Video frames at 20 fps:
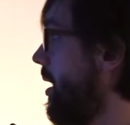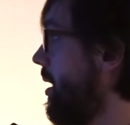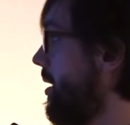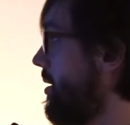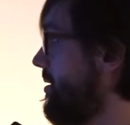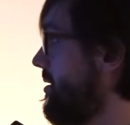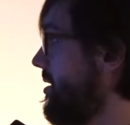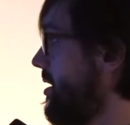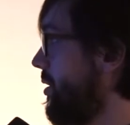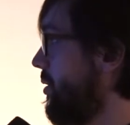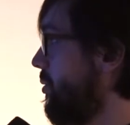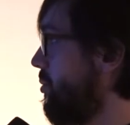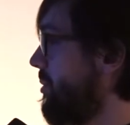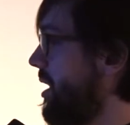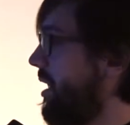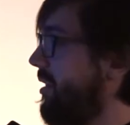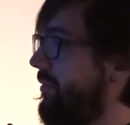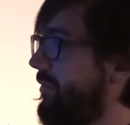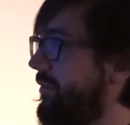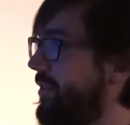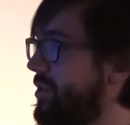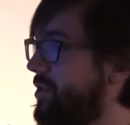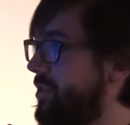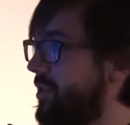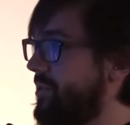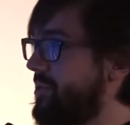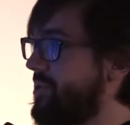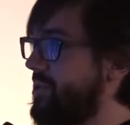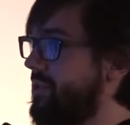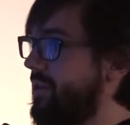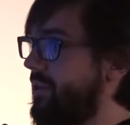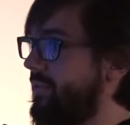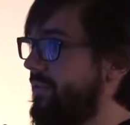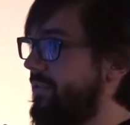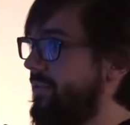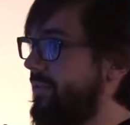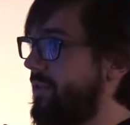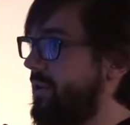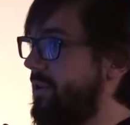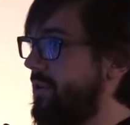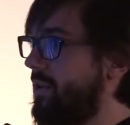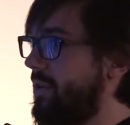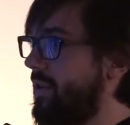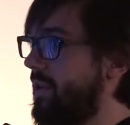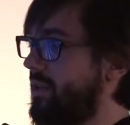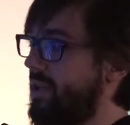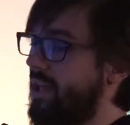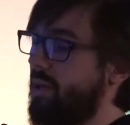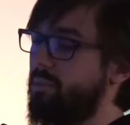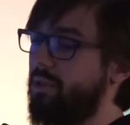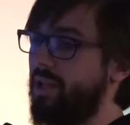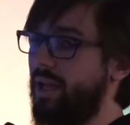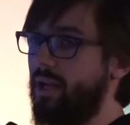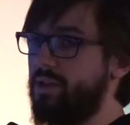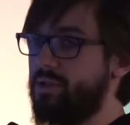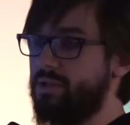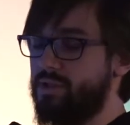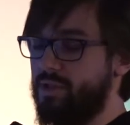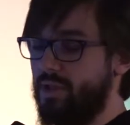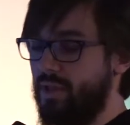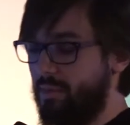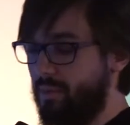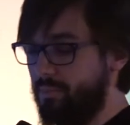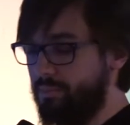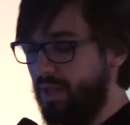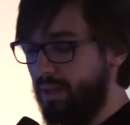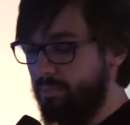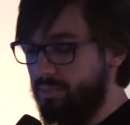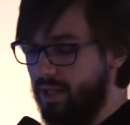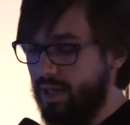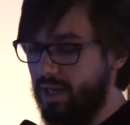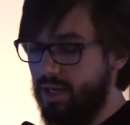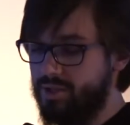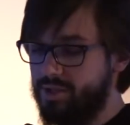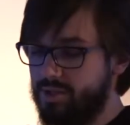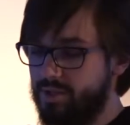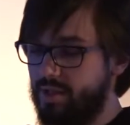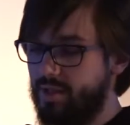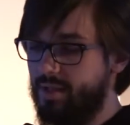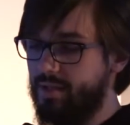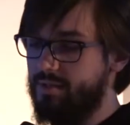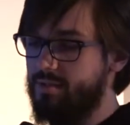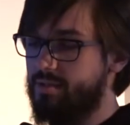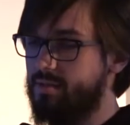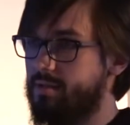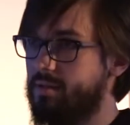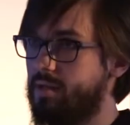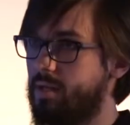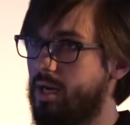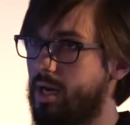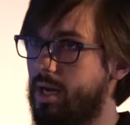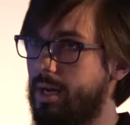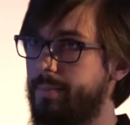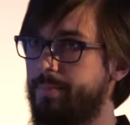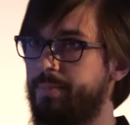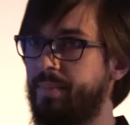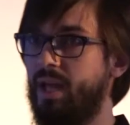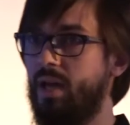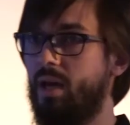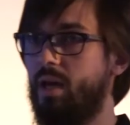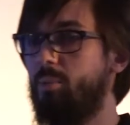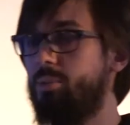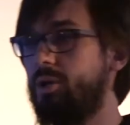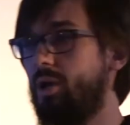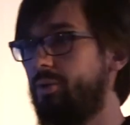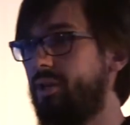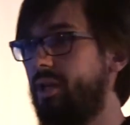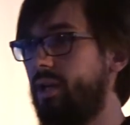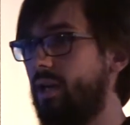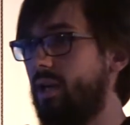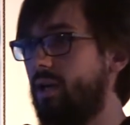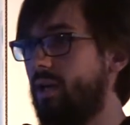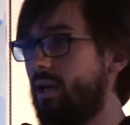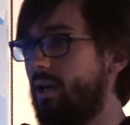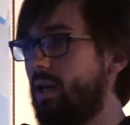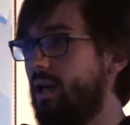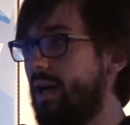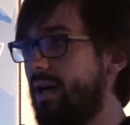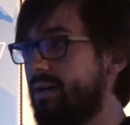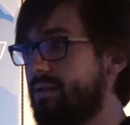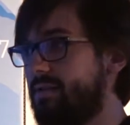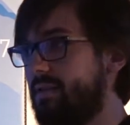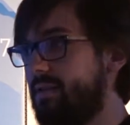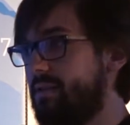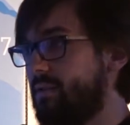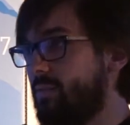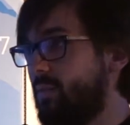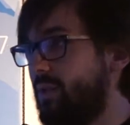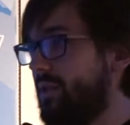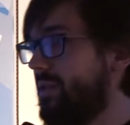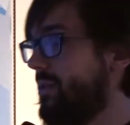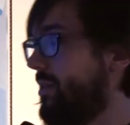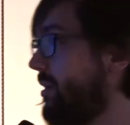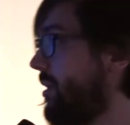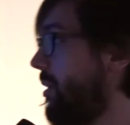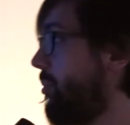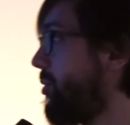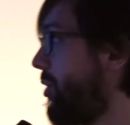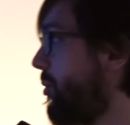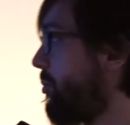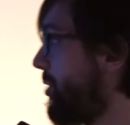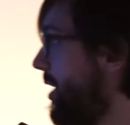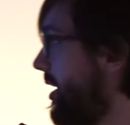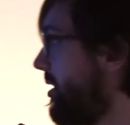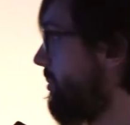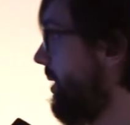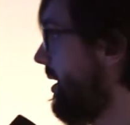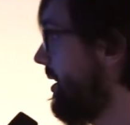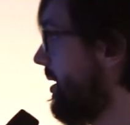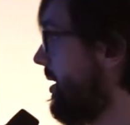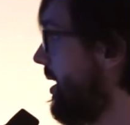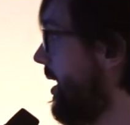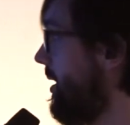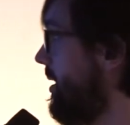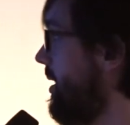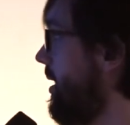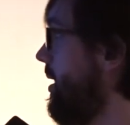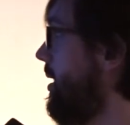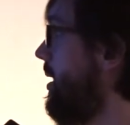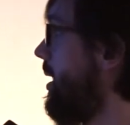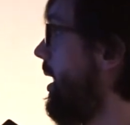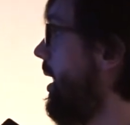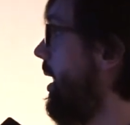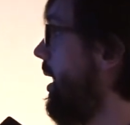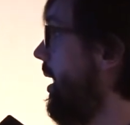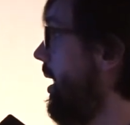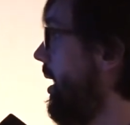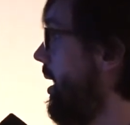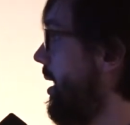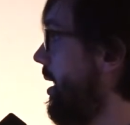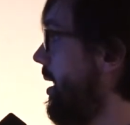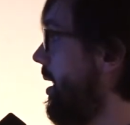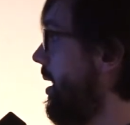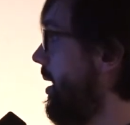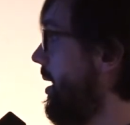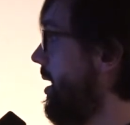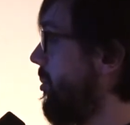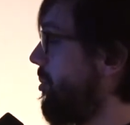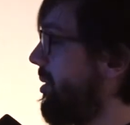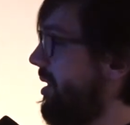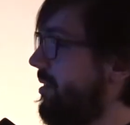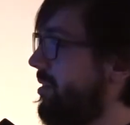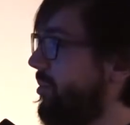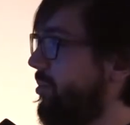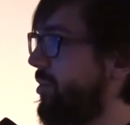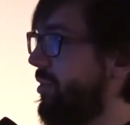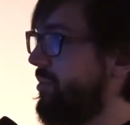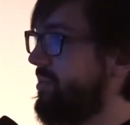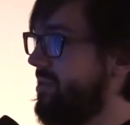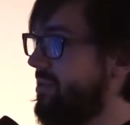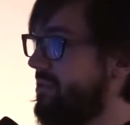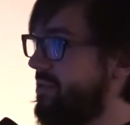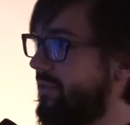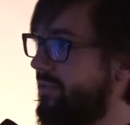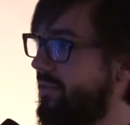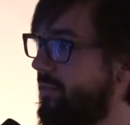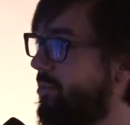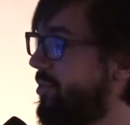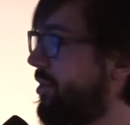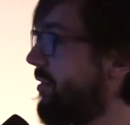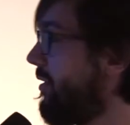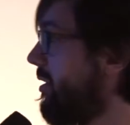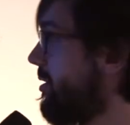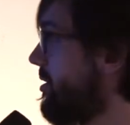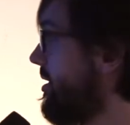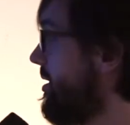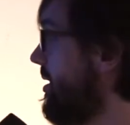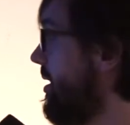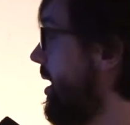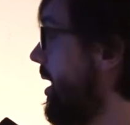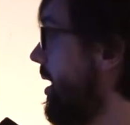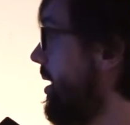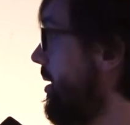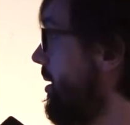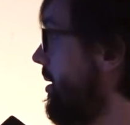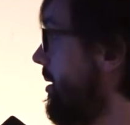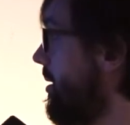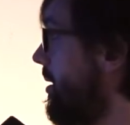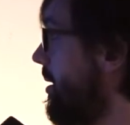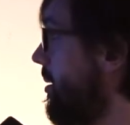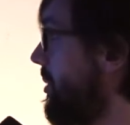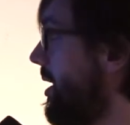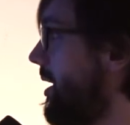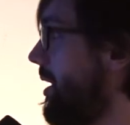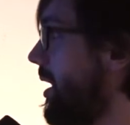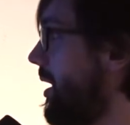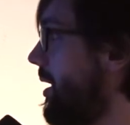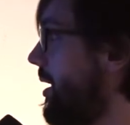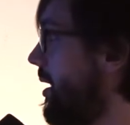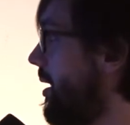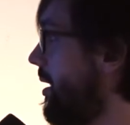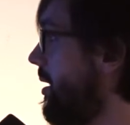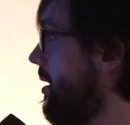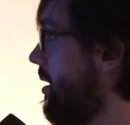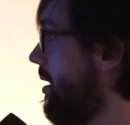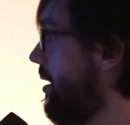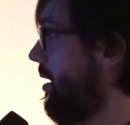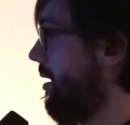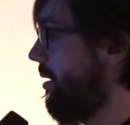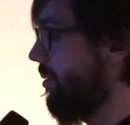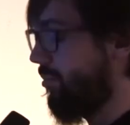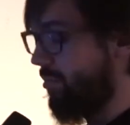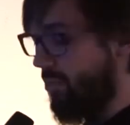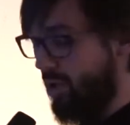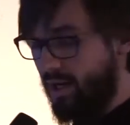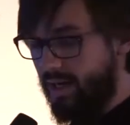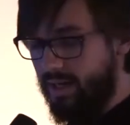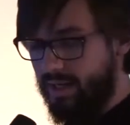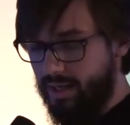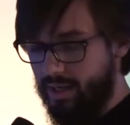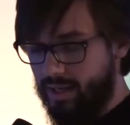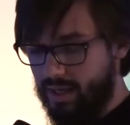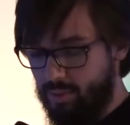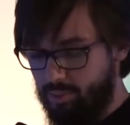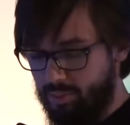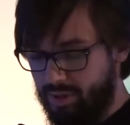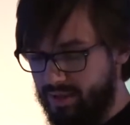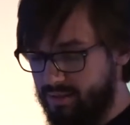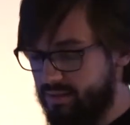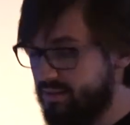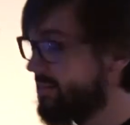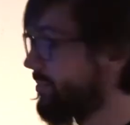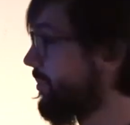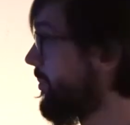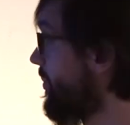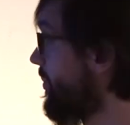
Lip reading: So main features of the application is uploading assets with appropriate metadata, keeping the process of approvals, and maintaining marketing campaigns.